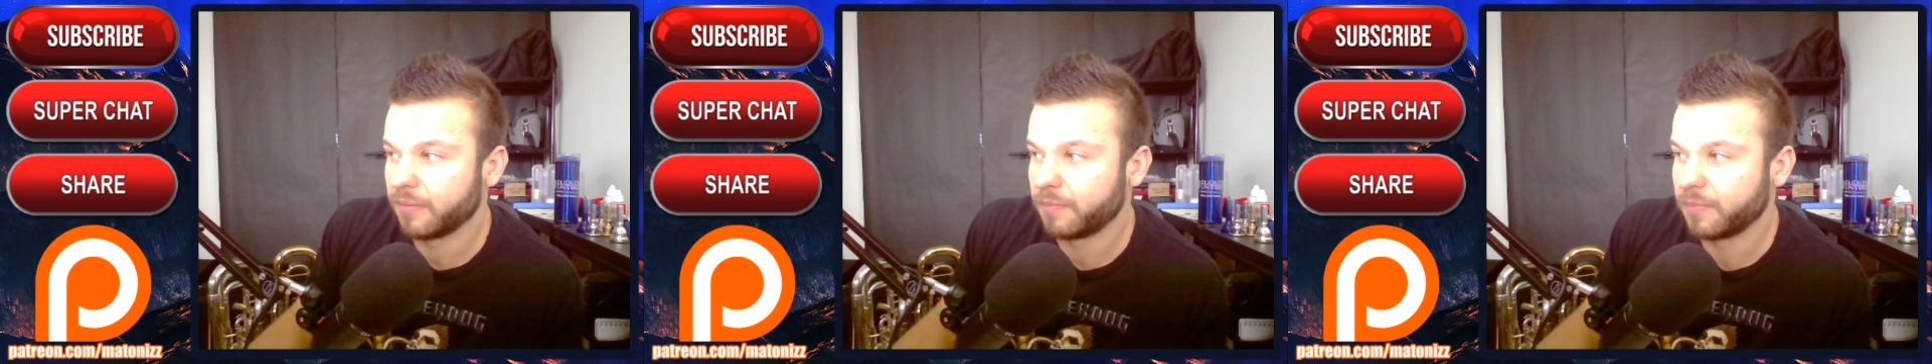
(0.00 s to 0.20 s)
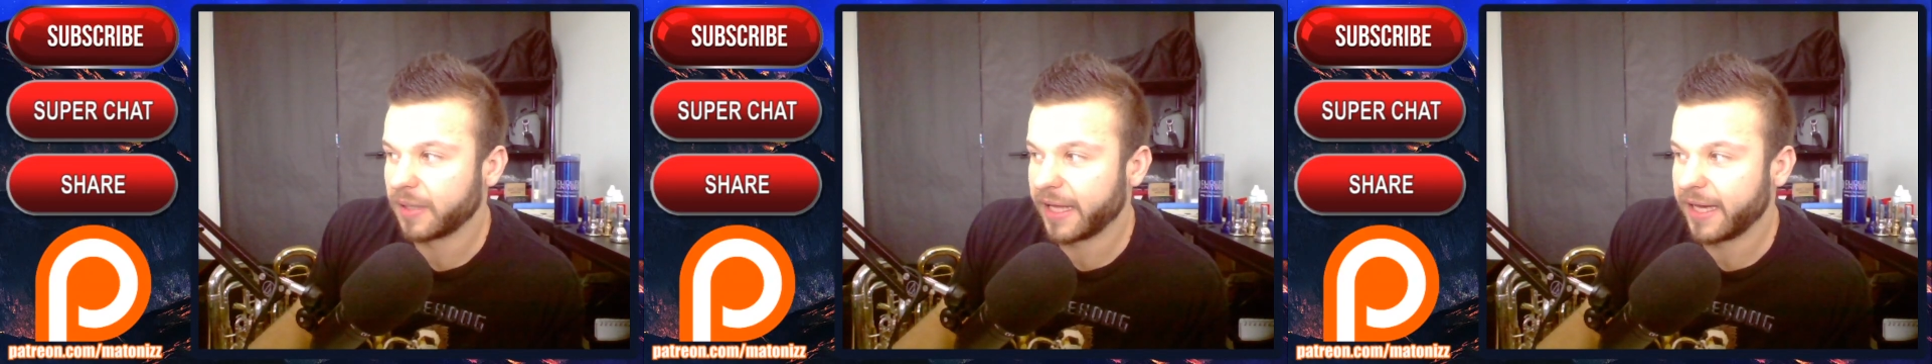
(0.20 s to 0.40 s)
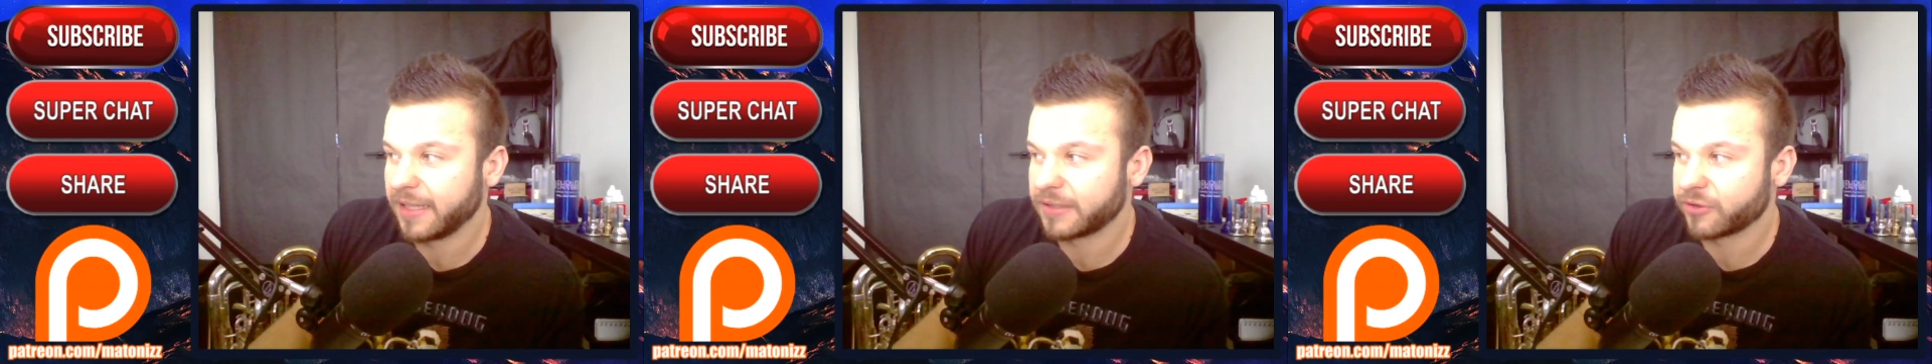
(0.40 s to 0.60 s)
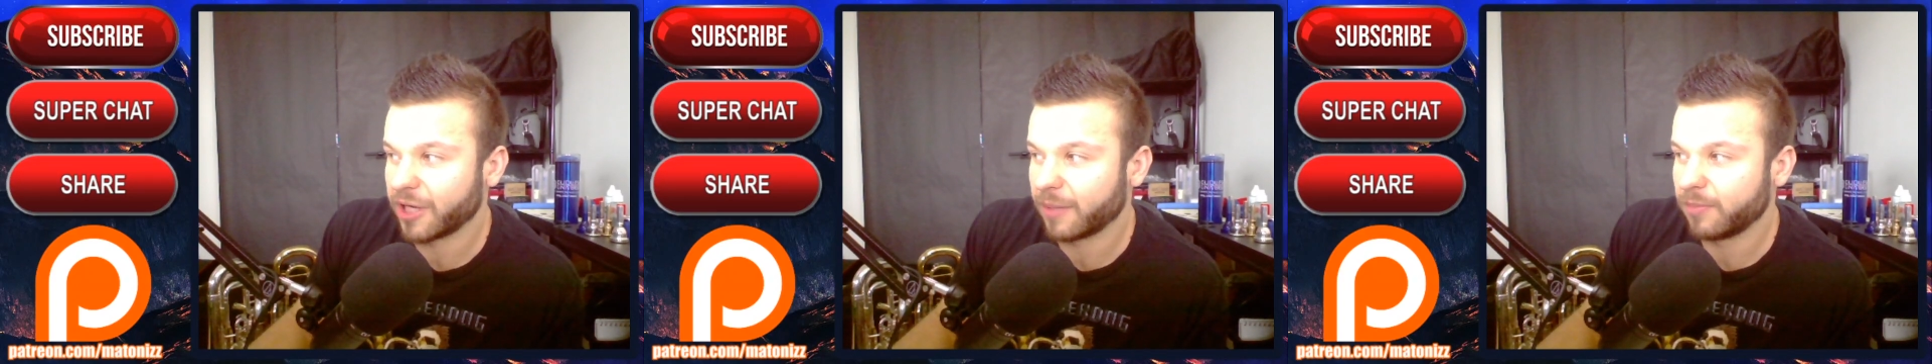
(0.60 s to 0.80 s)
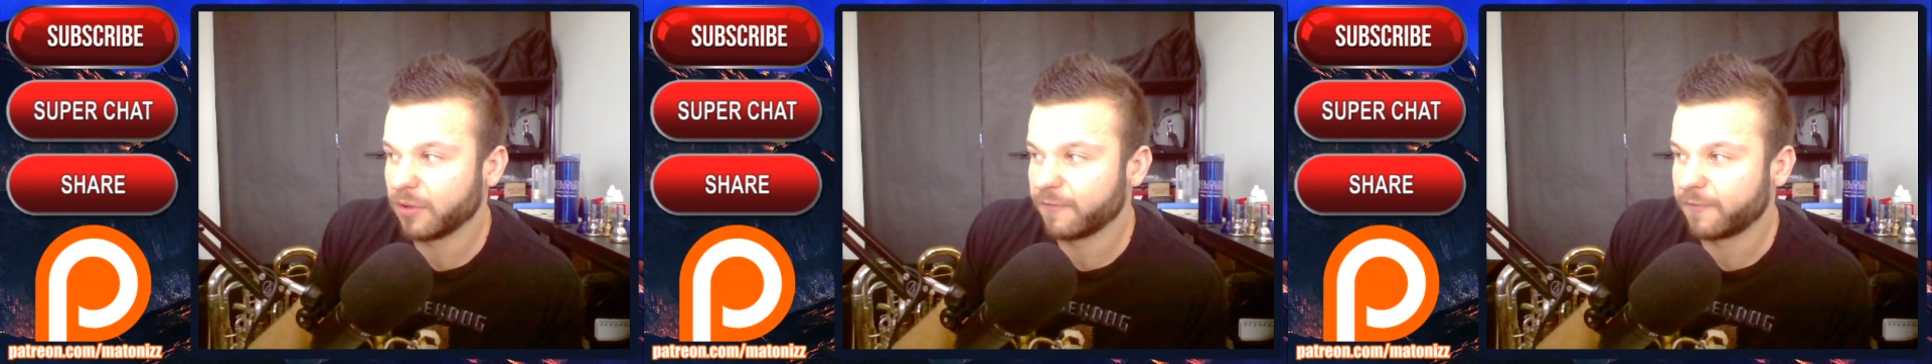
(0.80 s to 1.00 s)
Played
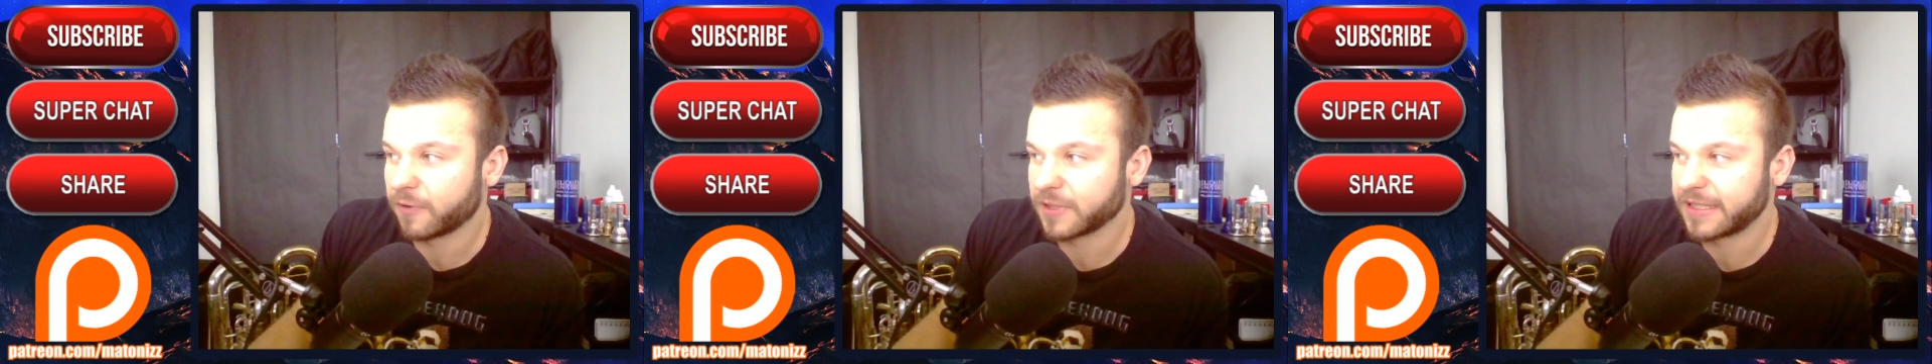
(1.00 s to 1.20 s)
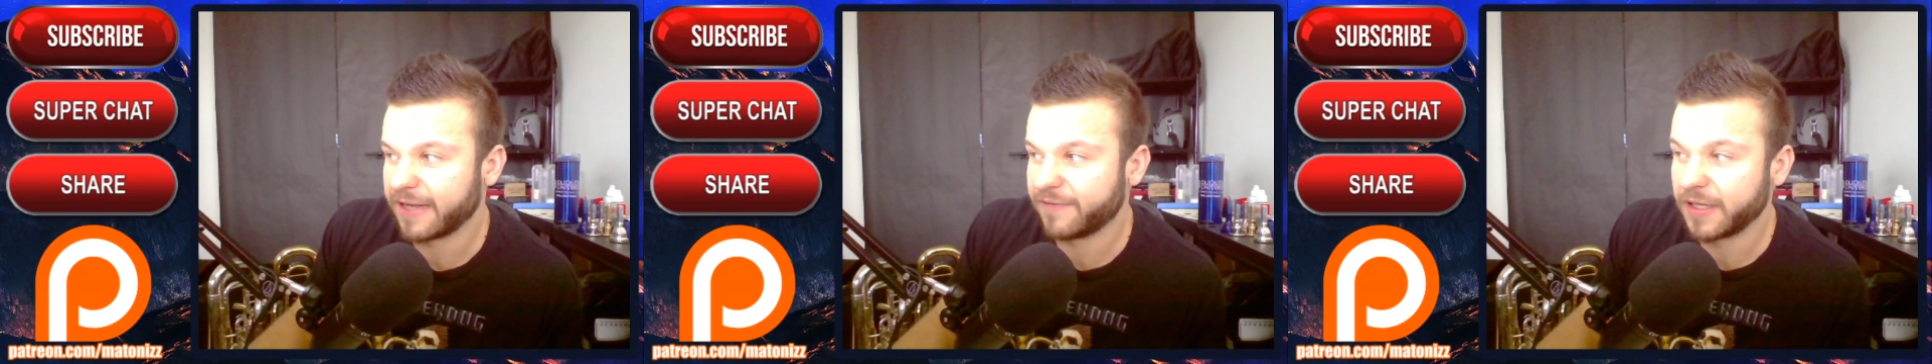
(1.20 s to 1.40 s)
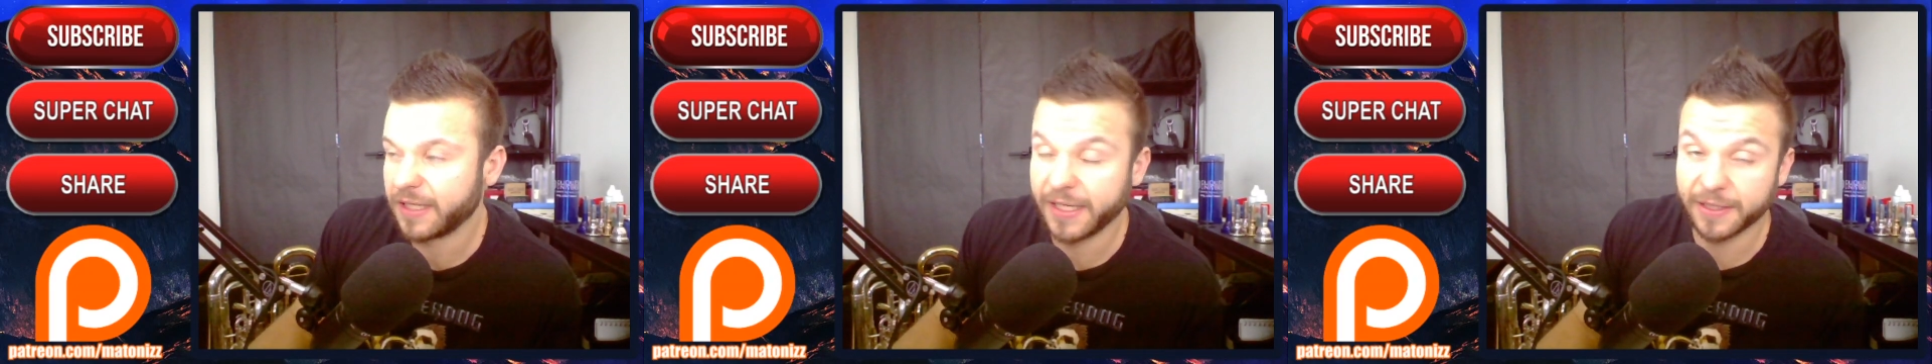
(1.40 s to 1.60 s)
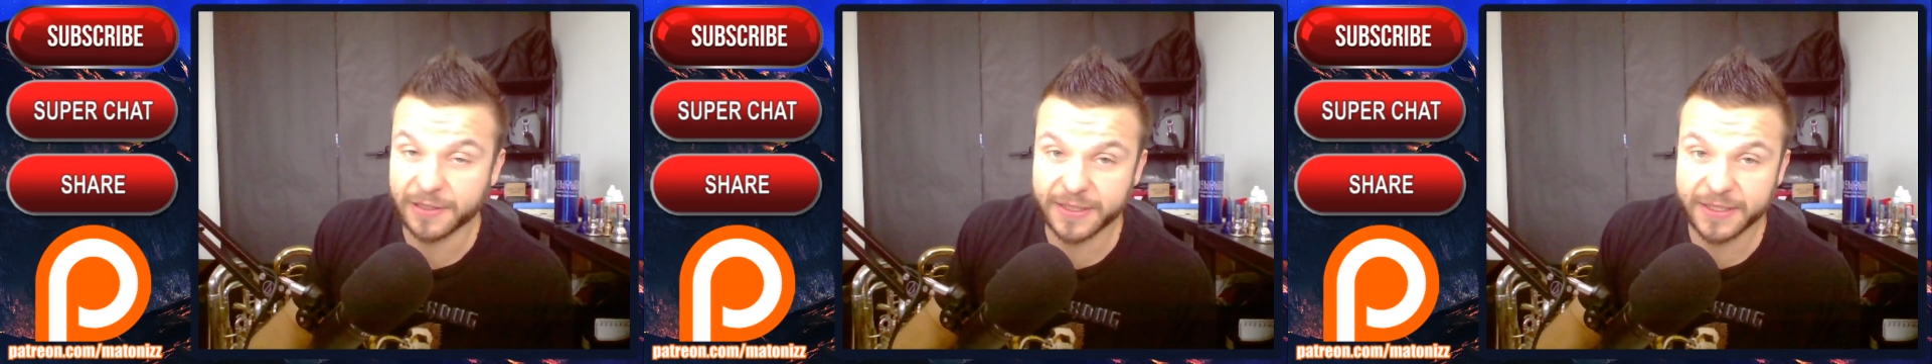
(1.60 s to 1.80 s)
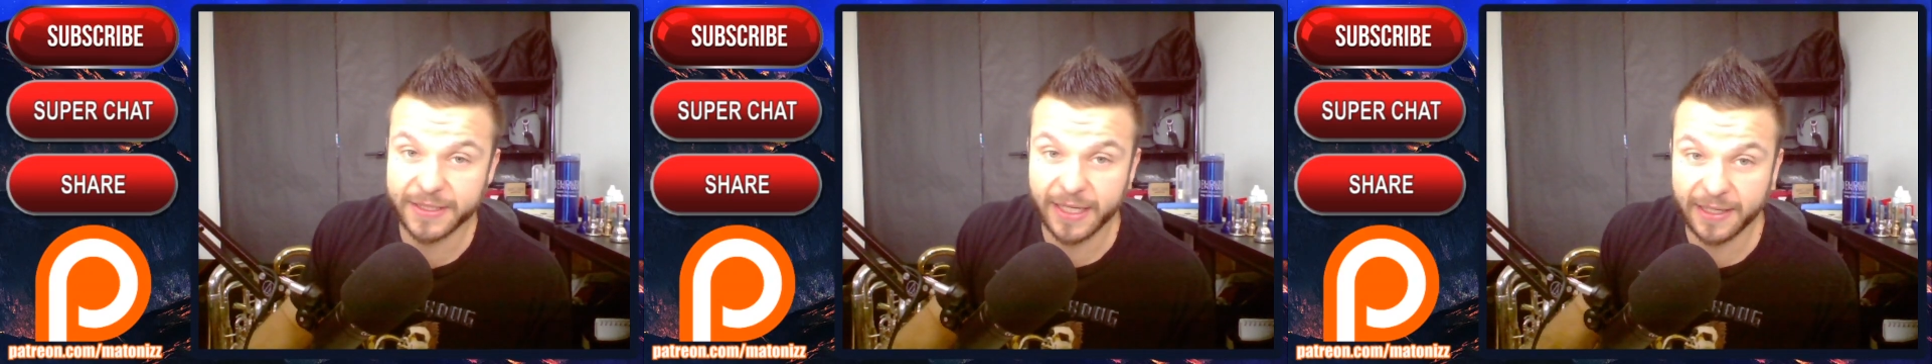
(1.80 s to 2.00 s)
treble for 7
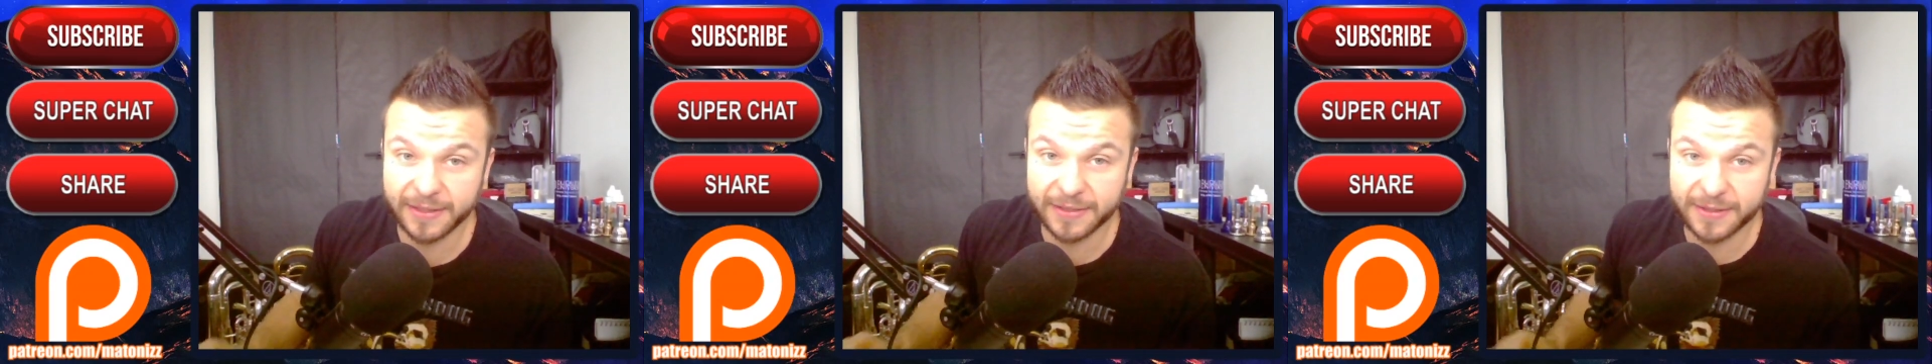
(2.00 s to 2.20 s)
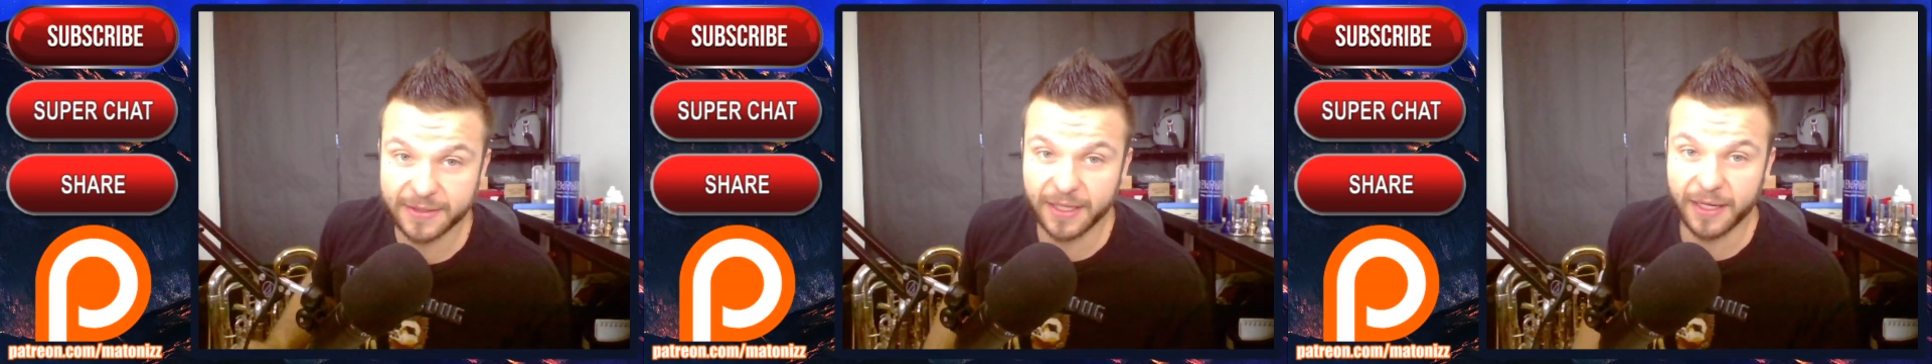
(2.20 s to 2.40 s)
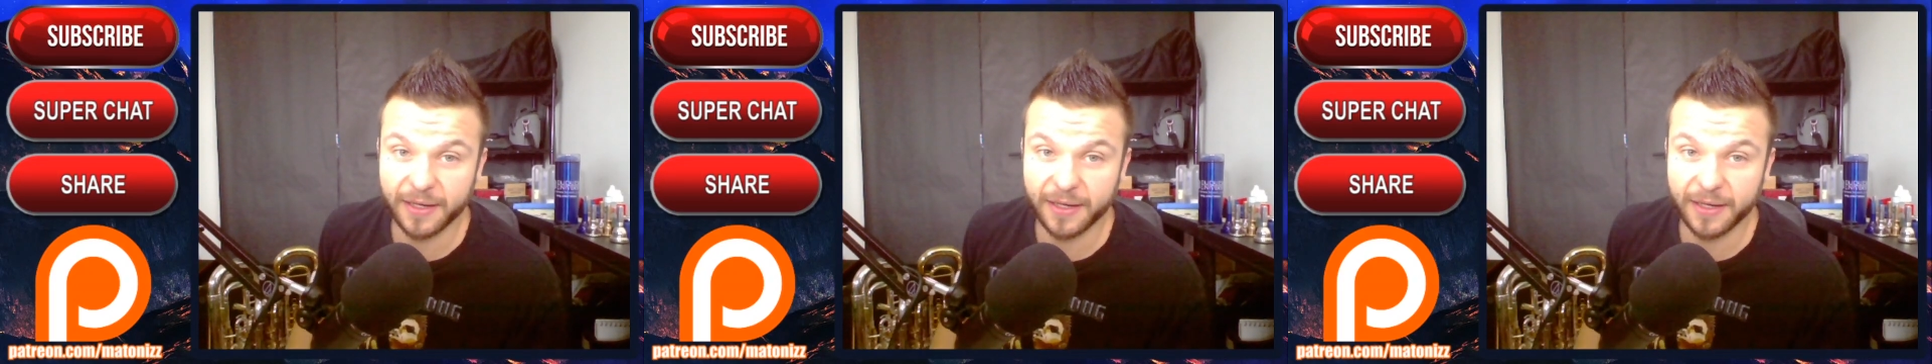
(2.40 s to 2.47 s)
years. Yes.